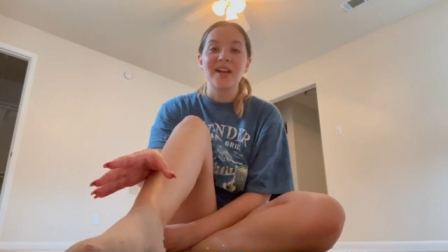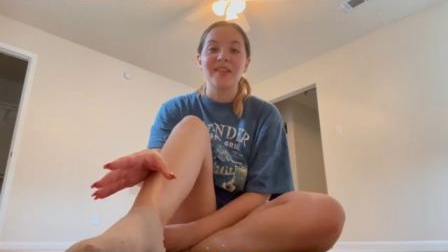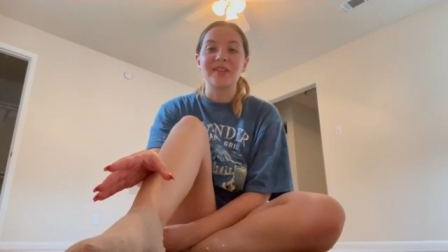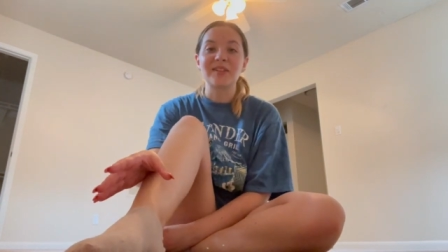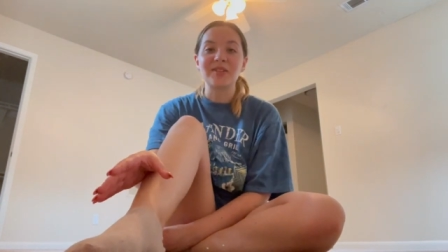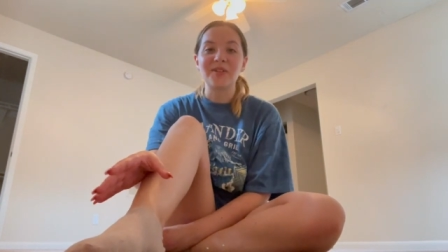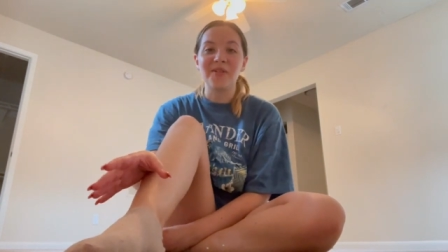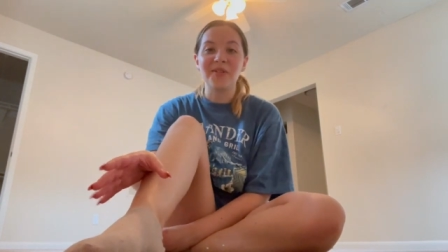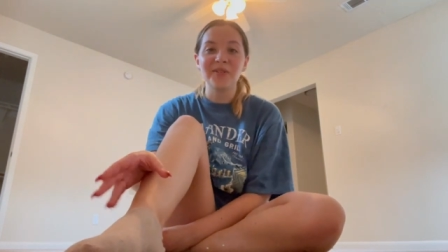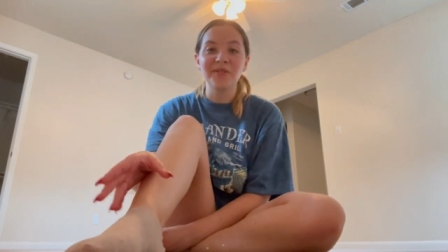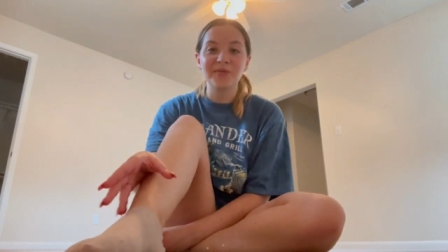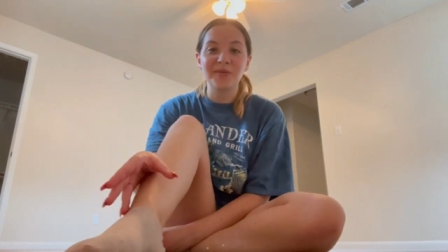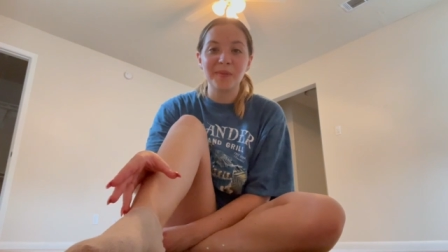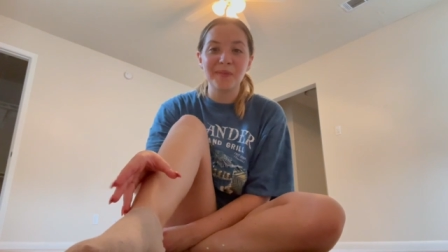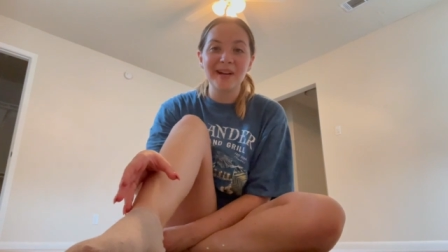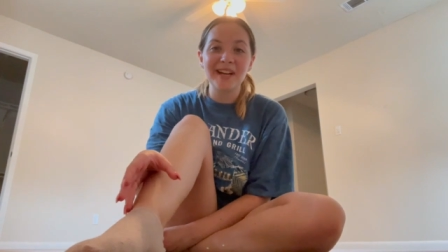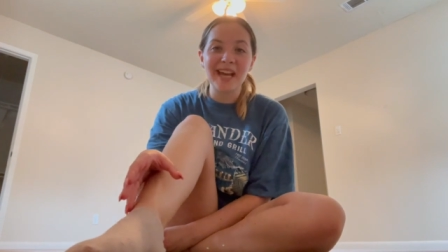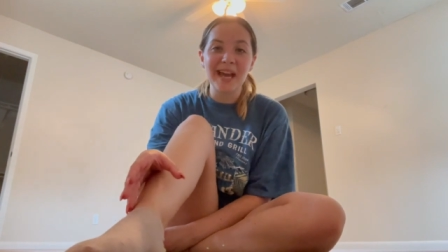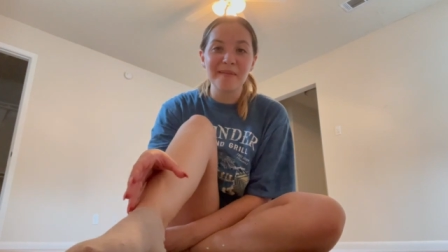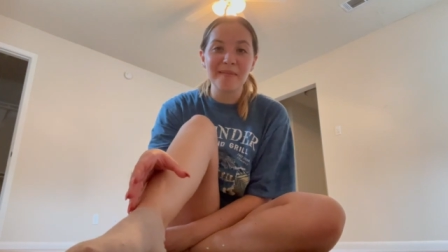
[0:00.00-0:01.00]
this old
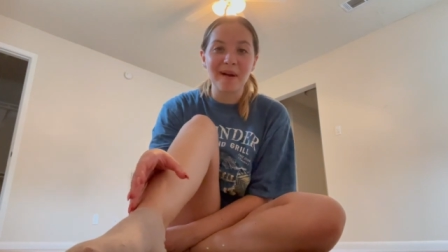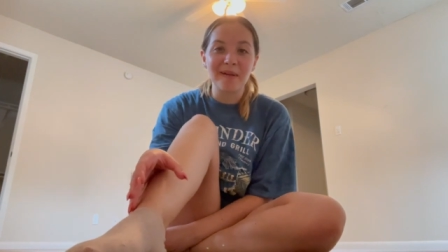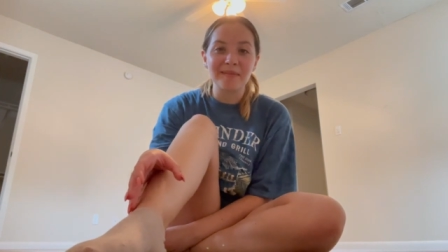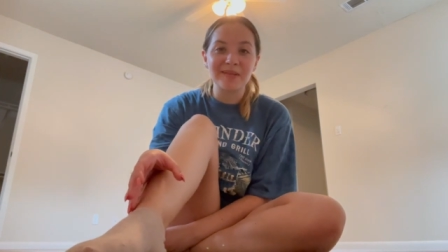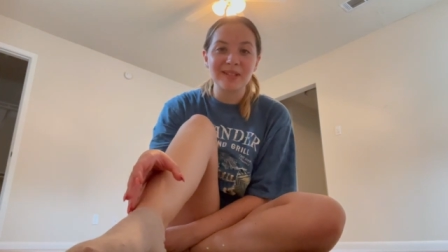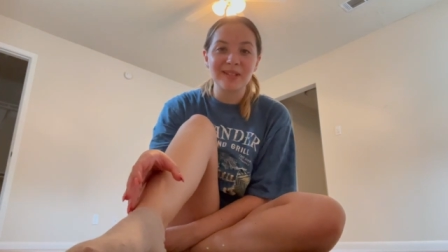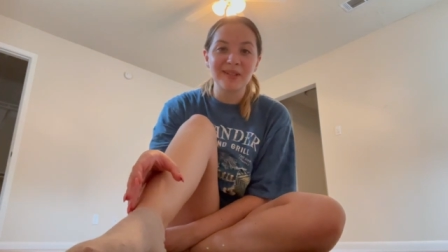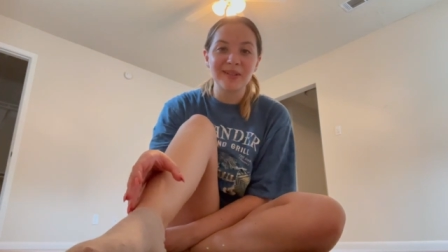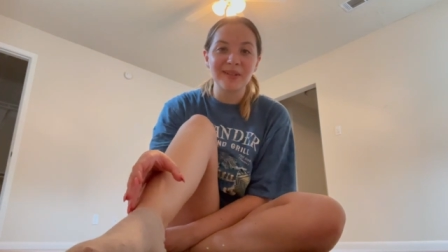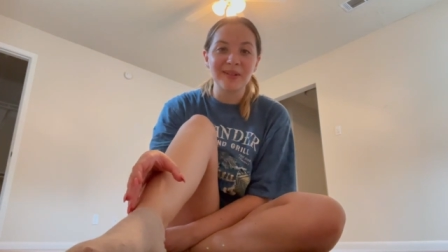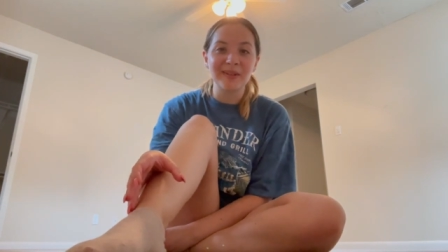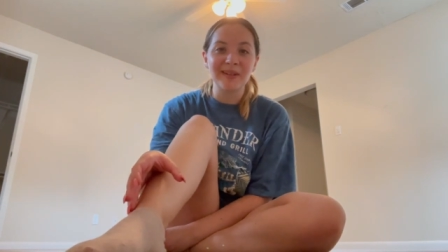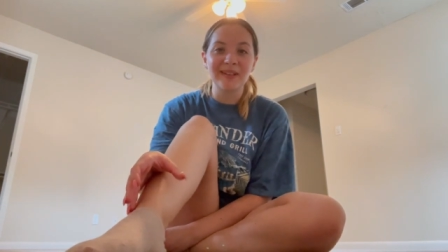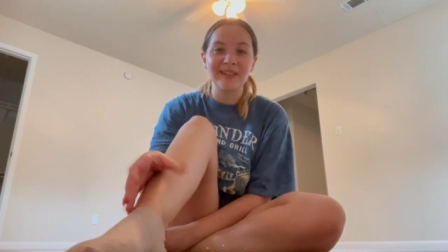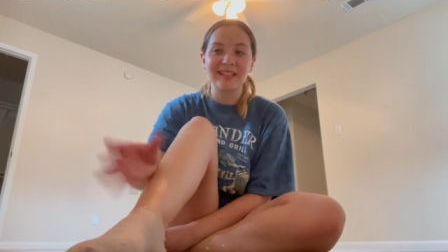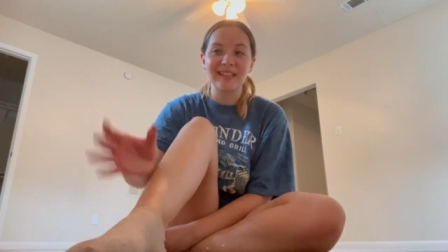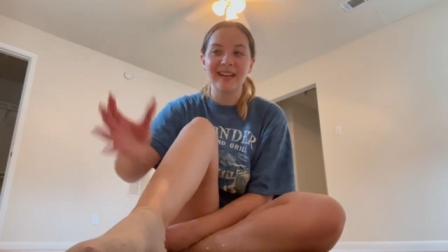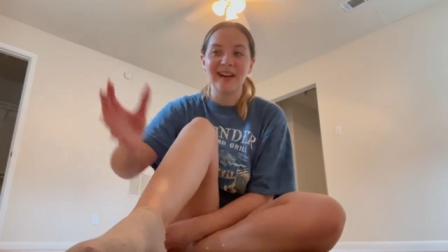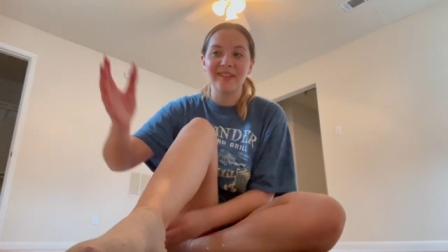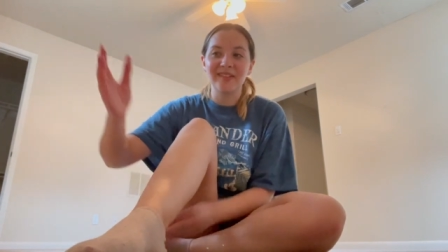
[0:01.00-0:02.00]
woman came up to
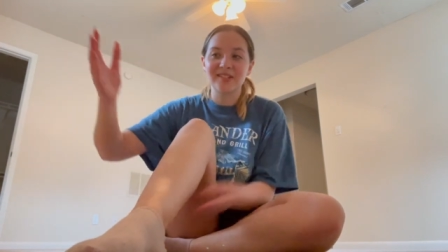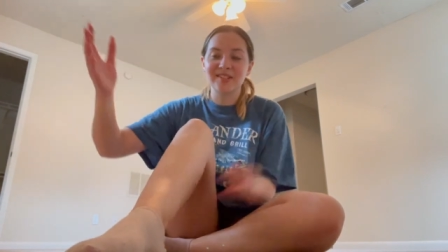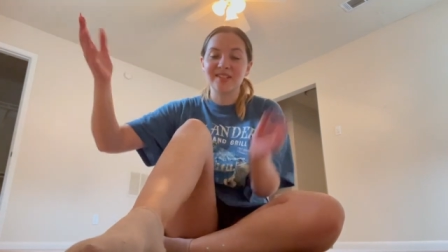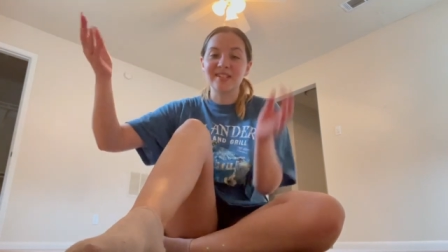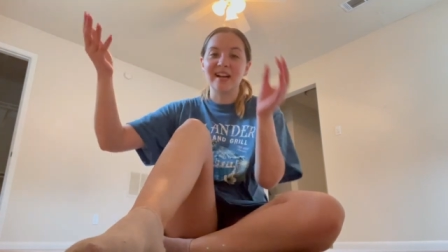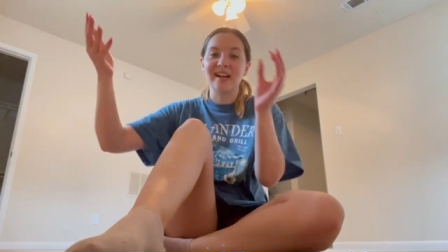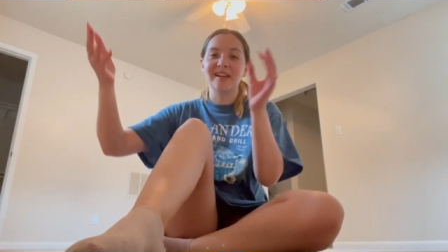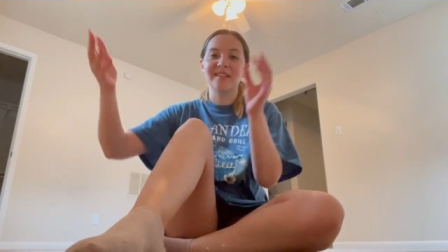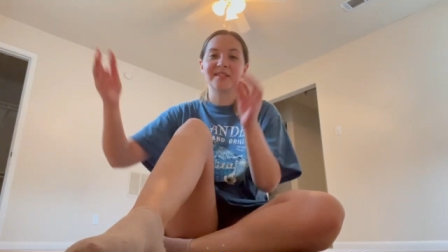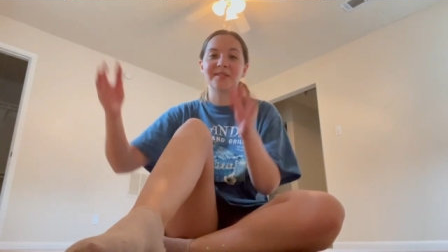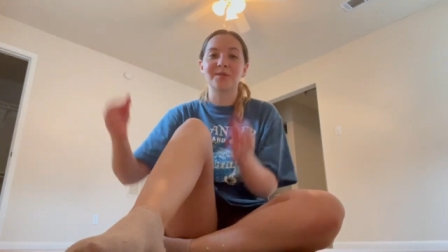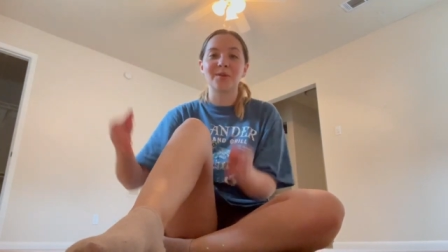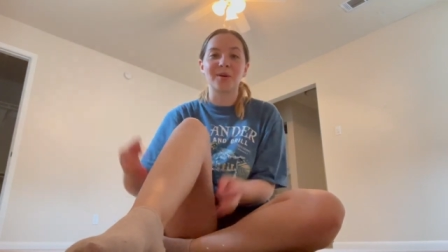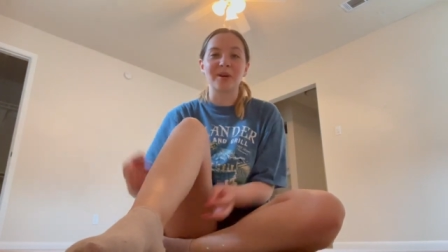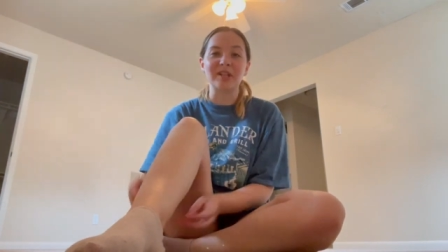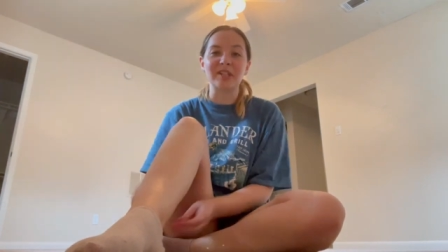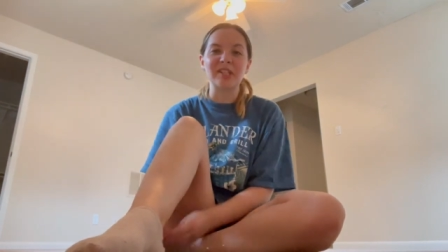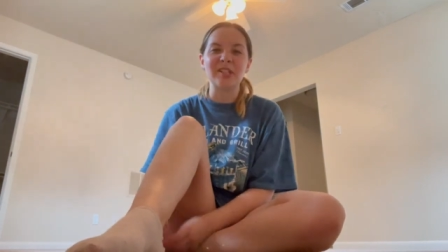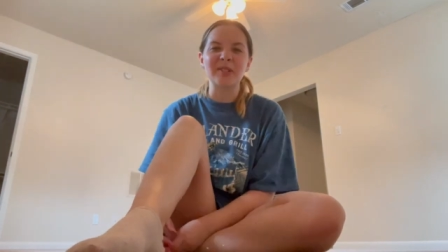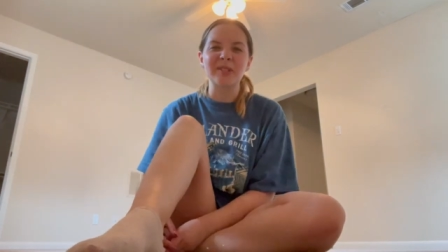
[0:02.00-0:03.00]
the other side of the
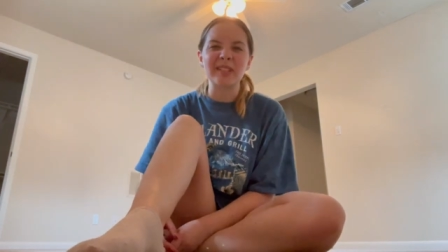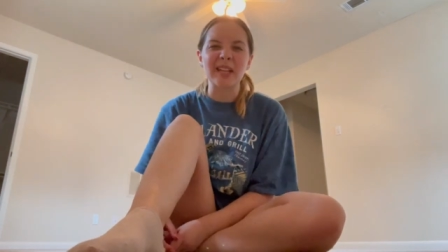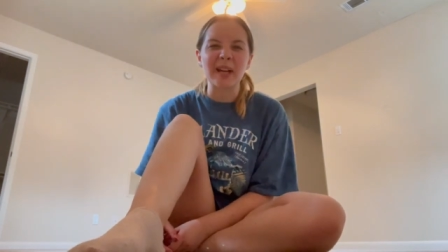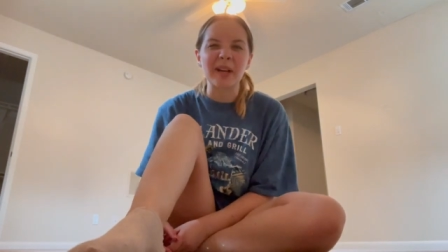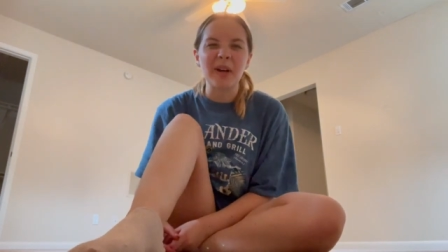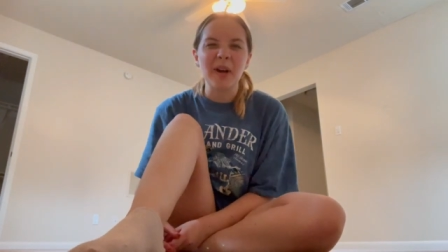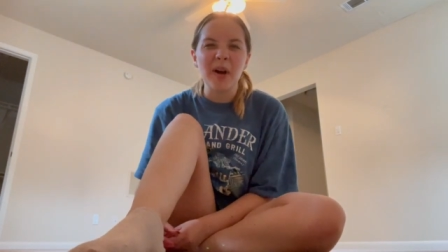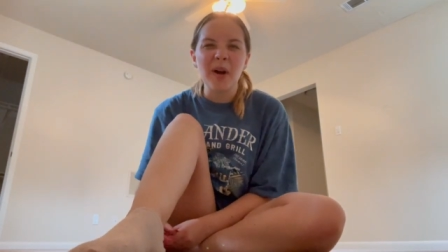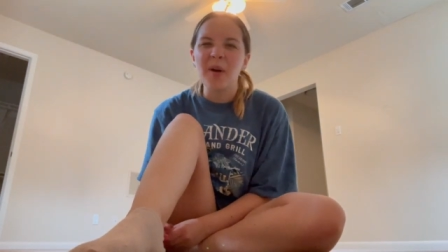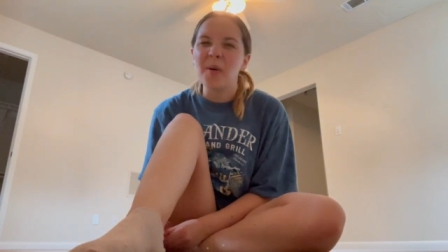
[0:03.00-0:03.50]
door and she was like,